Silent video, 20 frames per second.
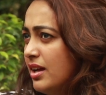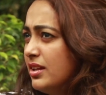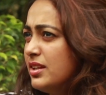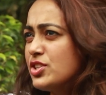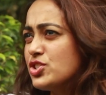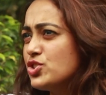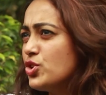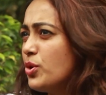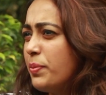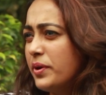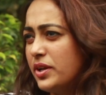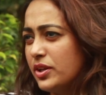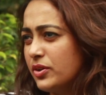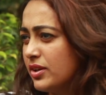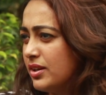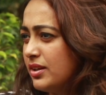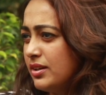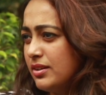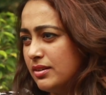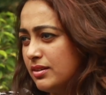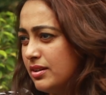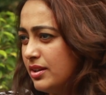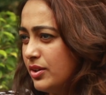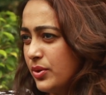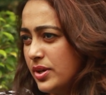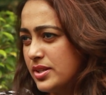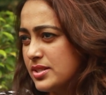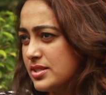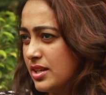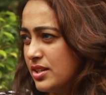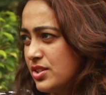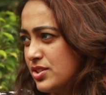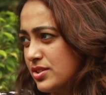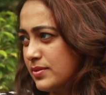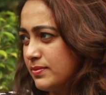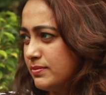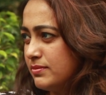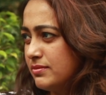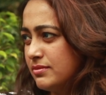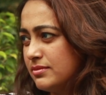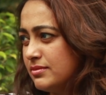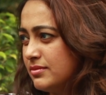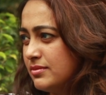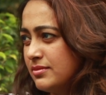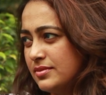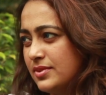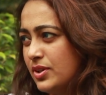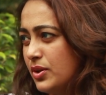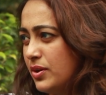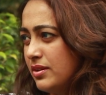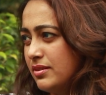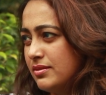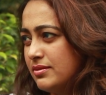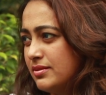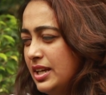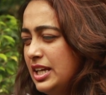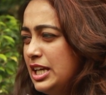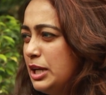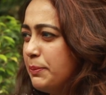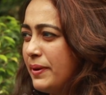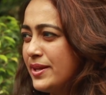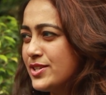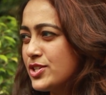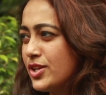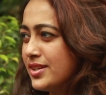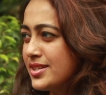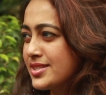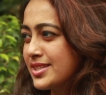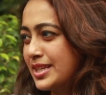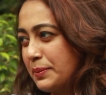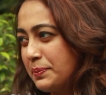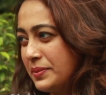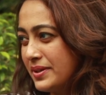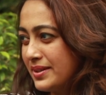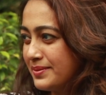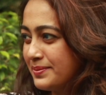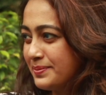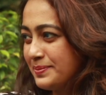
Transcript: There's no particular hero as such. No. It depends on the script.